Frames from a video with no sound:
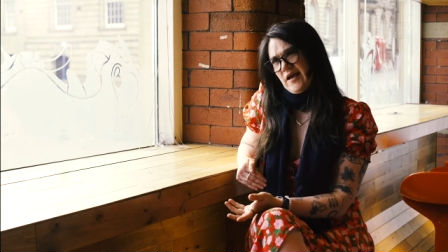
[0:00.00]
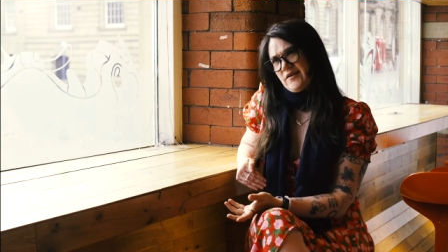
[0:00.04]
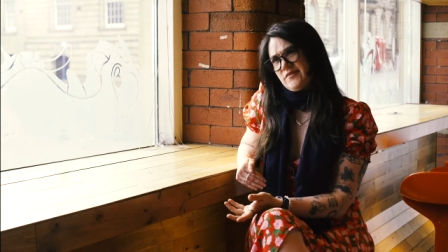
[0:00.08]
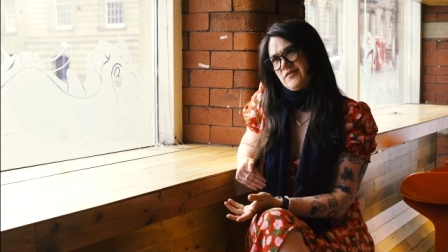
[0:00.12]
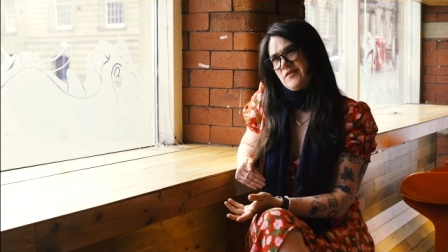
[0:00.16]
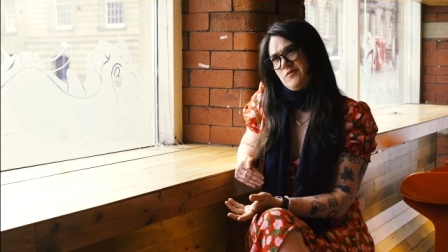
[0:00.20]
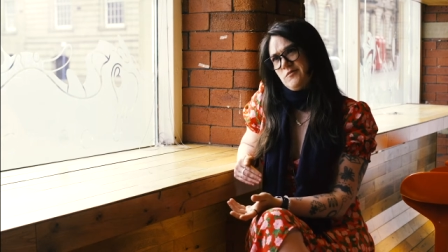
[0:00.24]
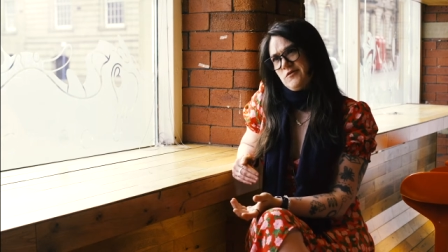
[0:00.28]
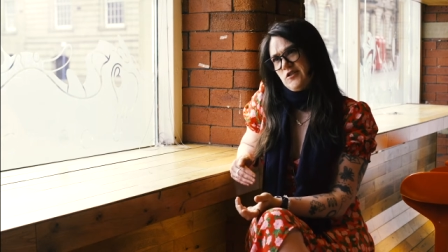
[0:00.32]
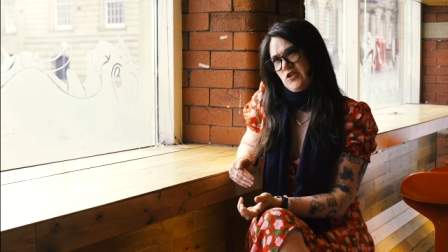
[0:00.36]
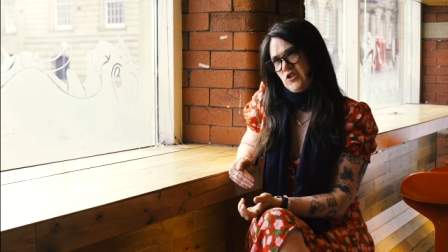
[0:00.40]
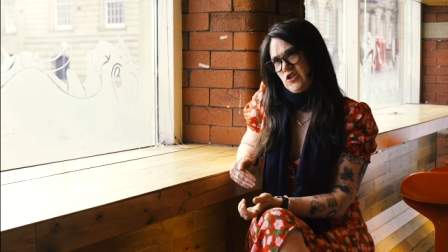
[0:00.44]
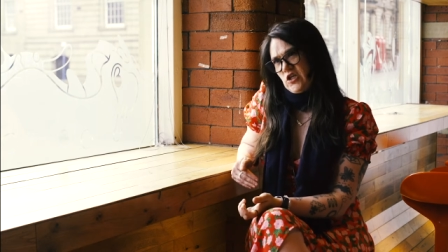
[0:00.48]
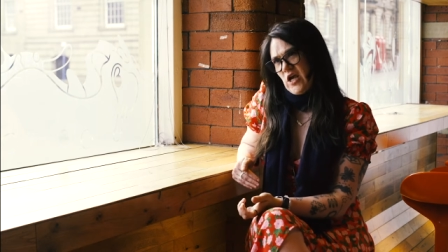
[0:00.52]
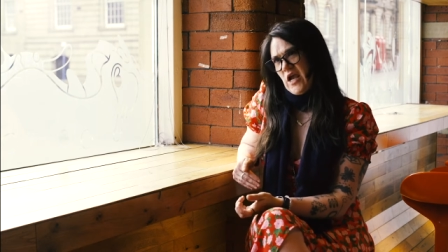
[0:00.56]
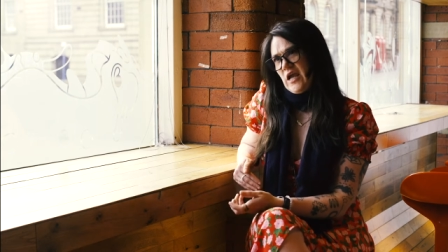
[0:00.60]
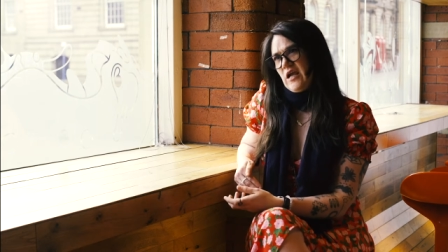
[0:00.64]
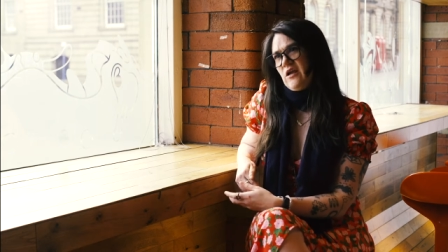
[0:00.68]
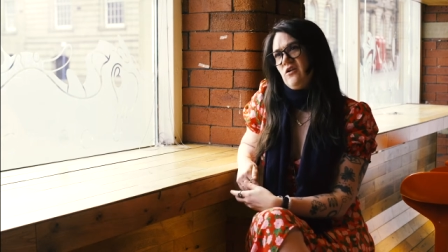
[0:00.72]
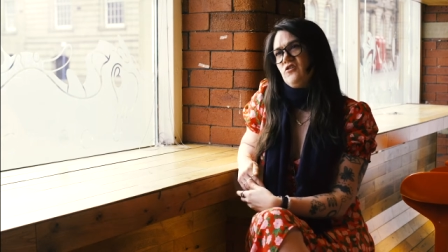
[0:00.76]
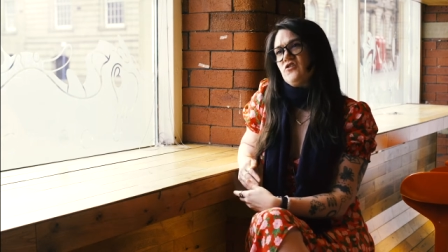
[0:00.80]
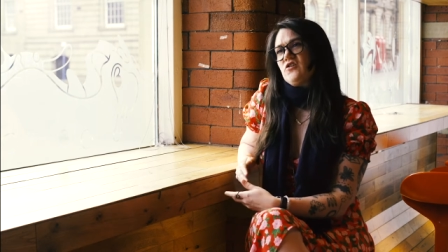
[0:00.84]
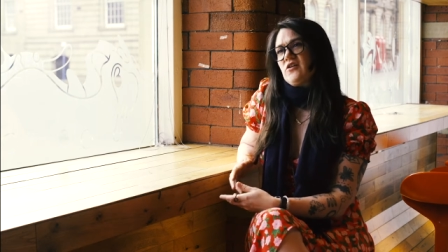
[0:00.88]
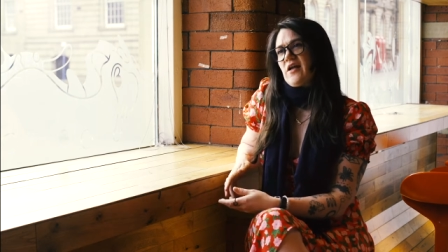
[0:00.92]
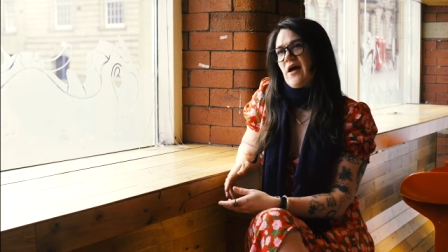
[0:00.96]
ask them to
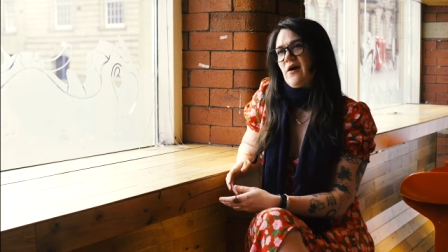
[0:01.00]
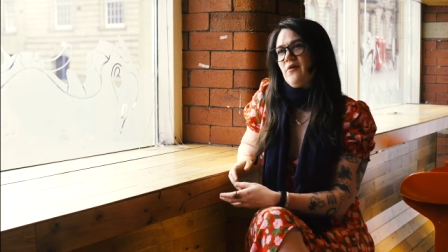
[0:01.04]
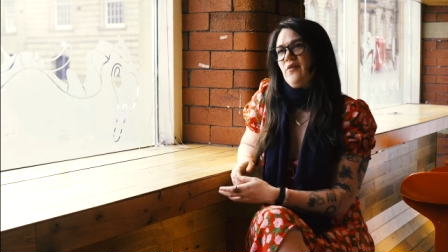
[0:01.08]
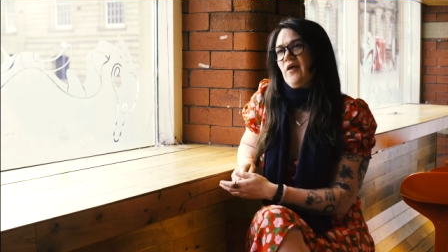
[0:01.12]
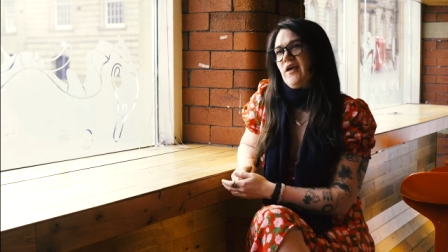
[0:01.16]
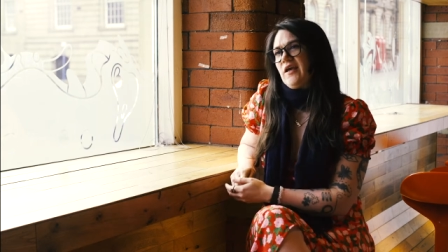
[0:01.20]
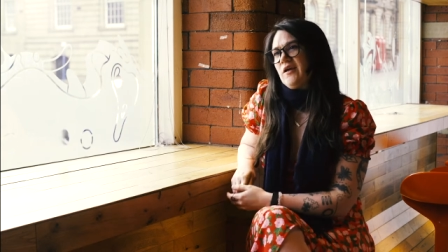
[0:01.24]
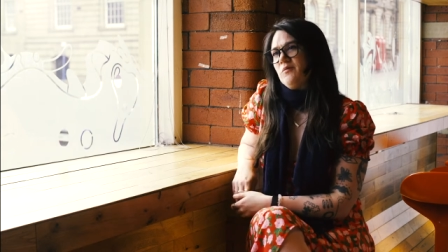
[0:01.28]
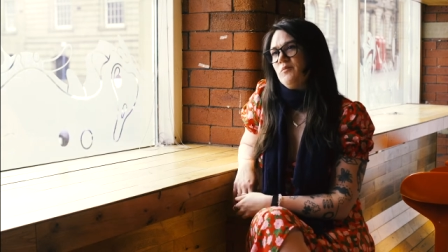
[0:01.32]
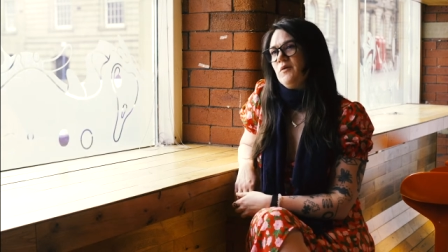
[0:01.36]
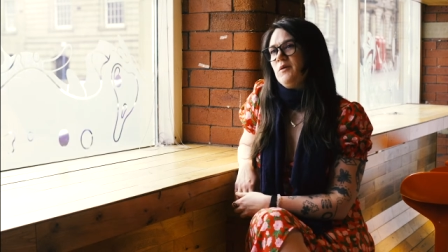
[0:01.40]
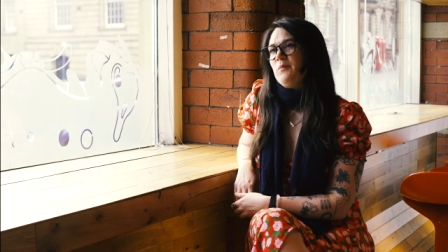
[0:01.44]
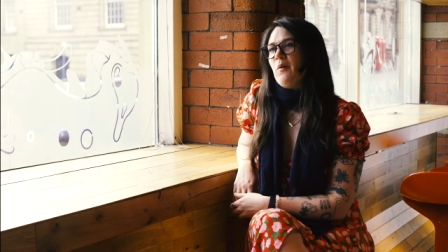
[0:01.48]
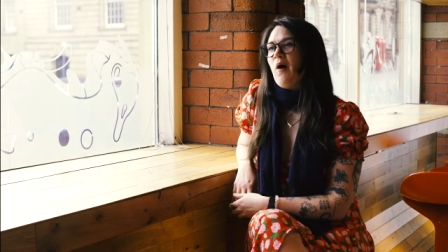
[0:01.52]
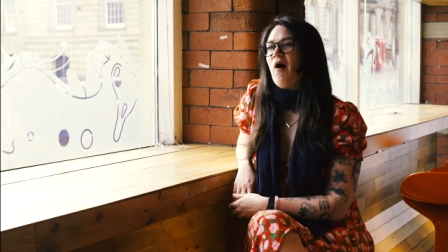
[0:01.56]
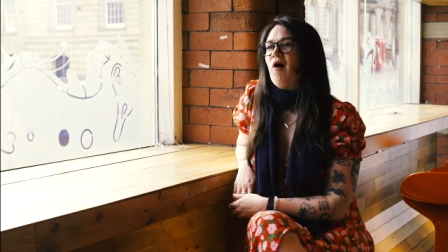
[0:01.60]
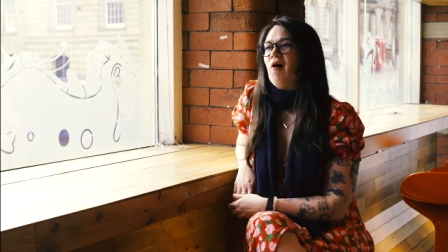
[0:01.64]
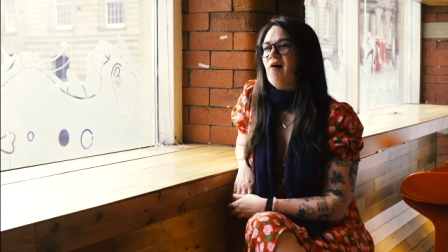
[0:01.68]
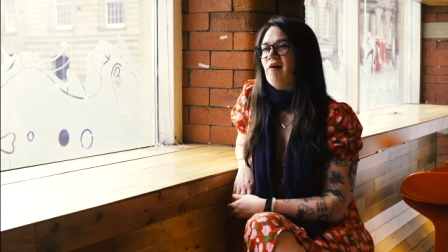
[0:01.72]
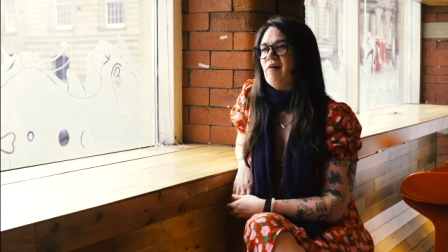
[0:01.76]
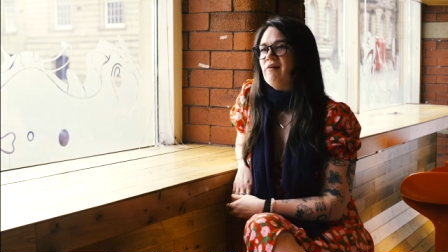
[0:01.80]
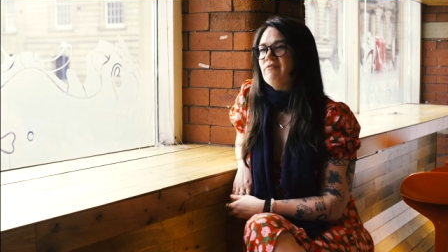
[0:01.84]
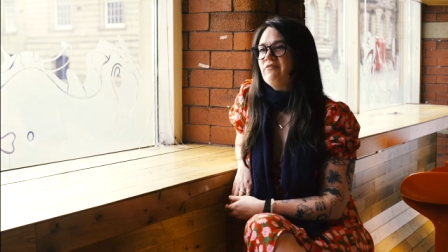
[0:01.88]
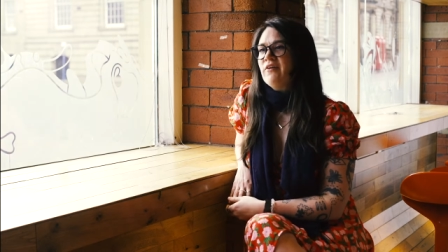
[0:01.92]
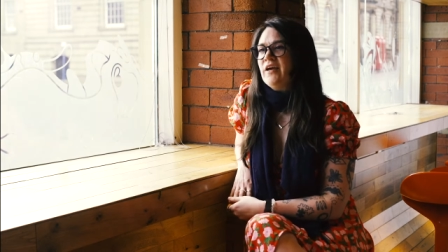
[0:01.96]
change and how they can be
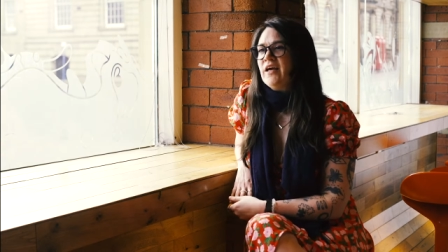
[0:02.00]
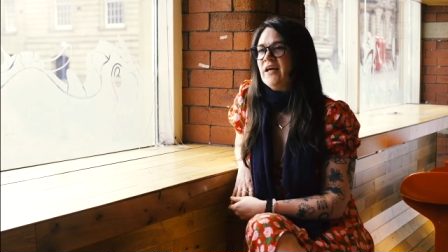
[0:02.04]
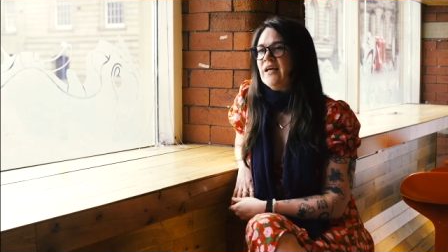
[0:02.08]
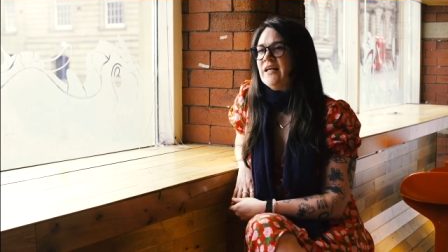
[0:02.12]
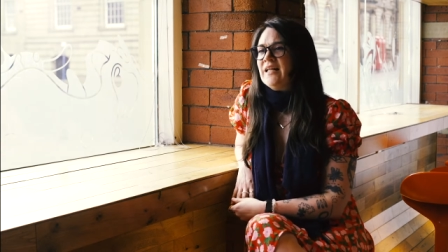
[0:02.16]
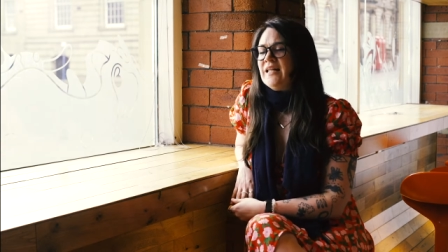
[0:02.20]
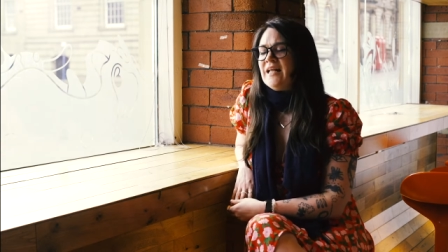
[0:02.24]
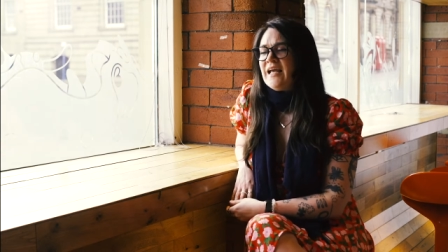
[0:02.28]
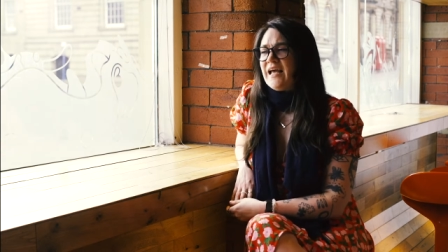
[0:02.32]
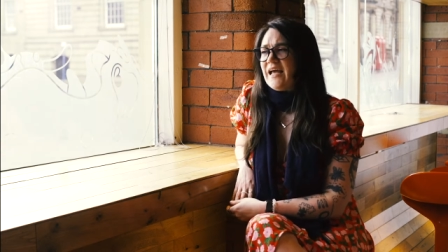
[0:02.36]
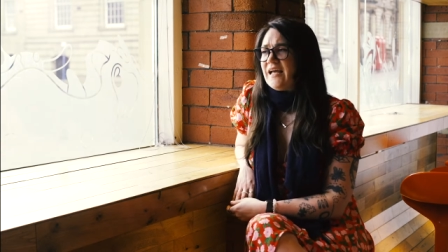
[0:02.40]
part of it.